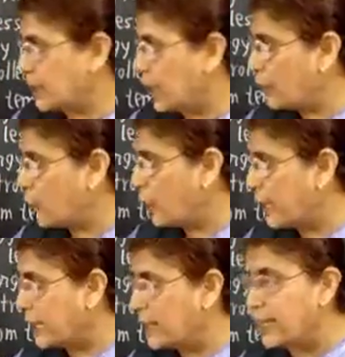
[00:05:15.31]
Therefore,
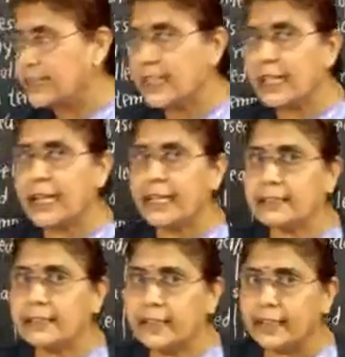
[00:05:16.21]
energy
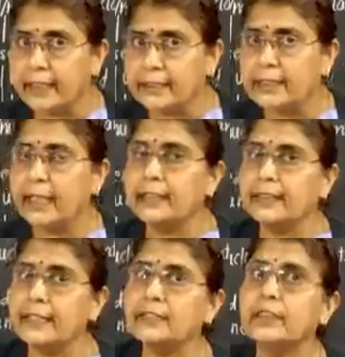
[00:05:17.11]
is released in
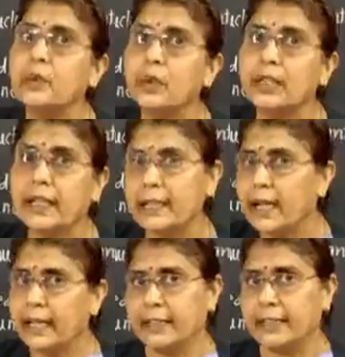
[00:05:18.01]
these nuclear
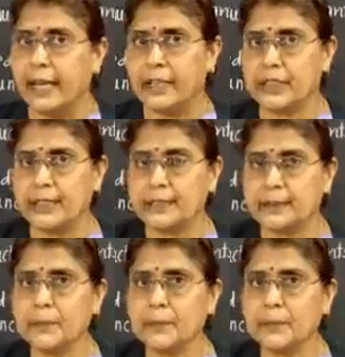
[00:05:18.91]
reactions.